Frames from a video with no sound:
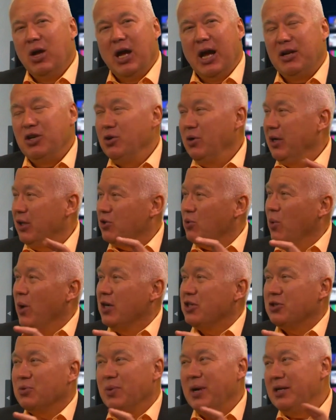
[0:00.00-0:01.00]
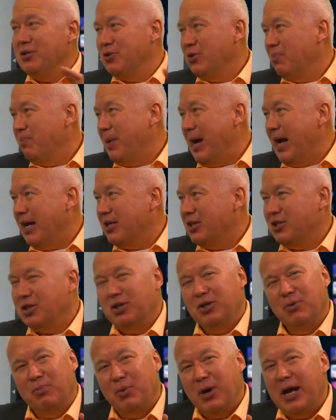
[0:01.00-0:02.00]
And you get to watch the Red Zone package
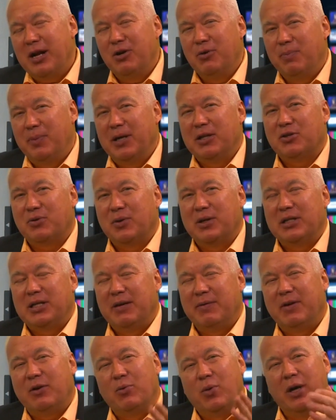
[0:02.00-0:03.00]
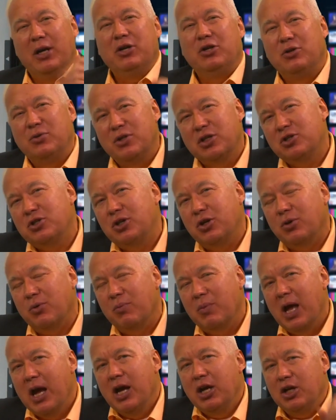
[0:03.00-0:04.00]
in your brand new big screen TV. What did you just do?
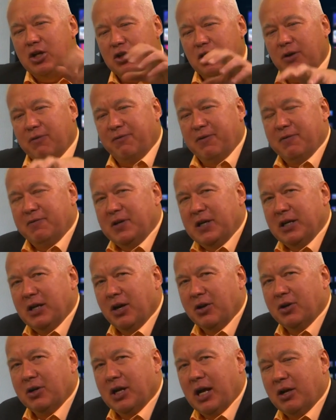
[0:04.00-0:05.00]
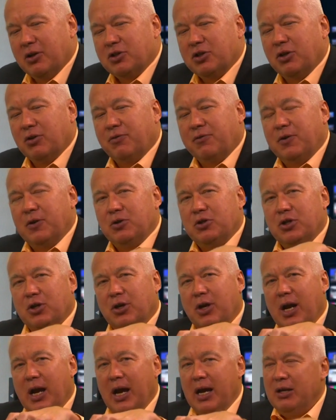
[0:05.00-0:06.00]
You took $1,500 of your
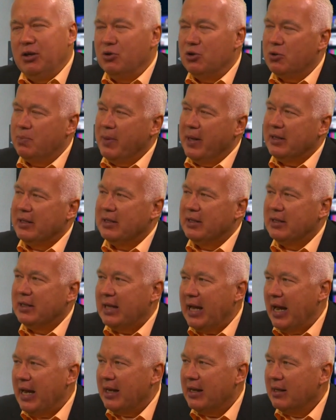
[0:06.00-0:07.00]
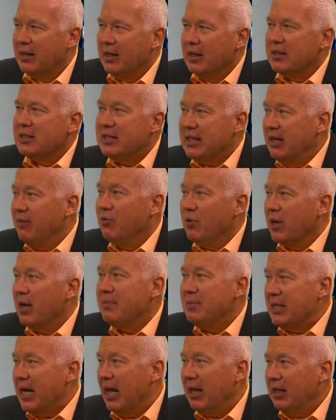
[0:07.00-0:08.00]
future, and you spent it today. Steve, what
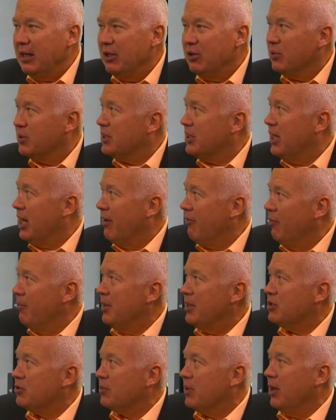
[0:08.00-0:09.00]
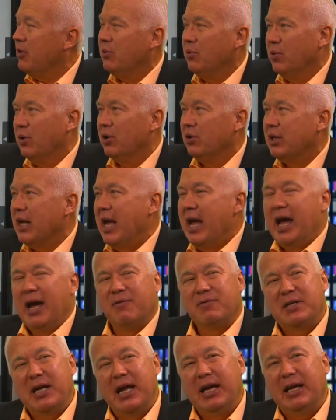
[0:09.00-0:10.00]
I'm telling you is governments around the world
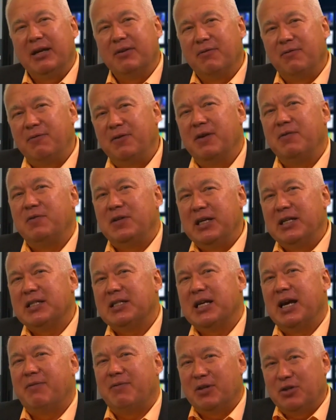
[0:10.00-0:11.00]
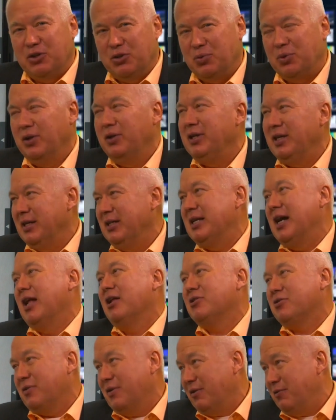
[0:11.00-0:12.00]
have taken $57 trillion
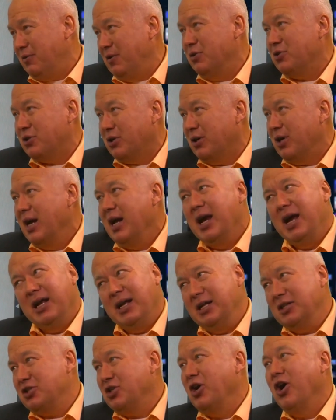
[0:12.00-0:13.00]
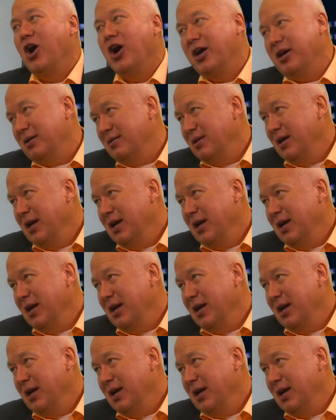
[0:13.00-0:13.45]
of our future, and it's gone.